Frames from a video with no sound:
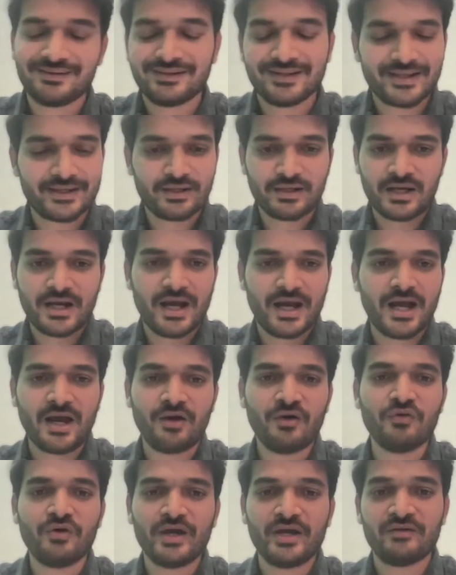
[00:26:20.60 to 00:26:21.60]
like
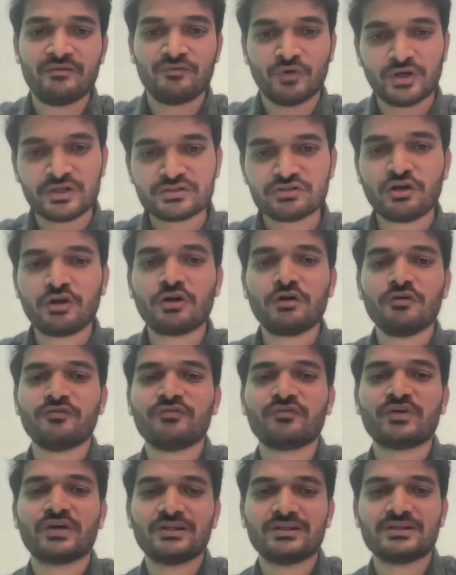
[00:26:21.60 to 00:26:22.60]
how and what sort
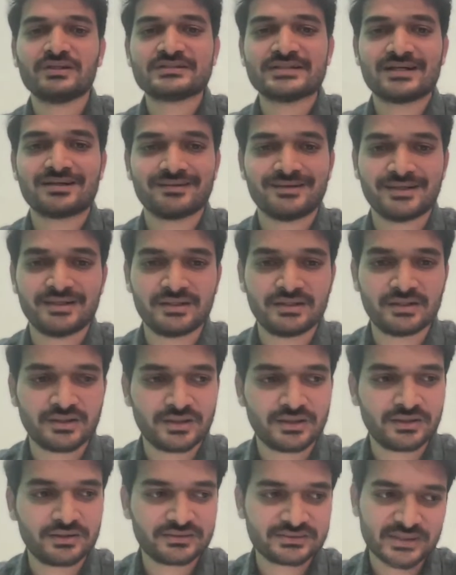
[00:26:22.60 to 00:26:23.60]
of colors are
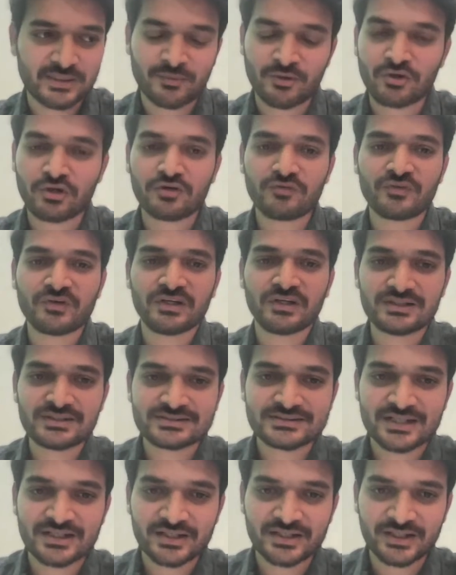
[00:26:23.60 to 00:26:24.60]
amount of
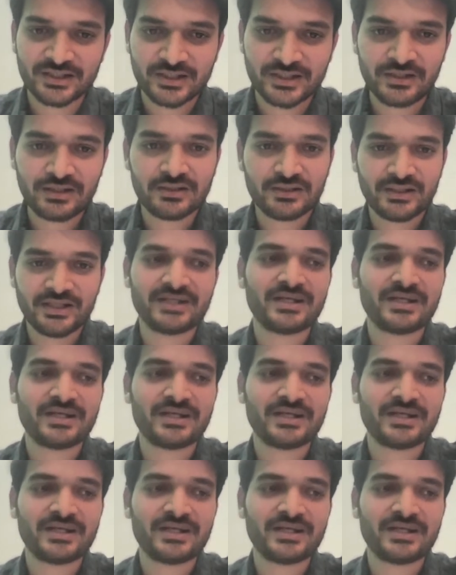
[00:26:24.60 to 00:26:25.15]
colors are needed.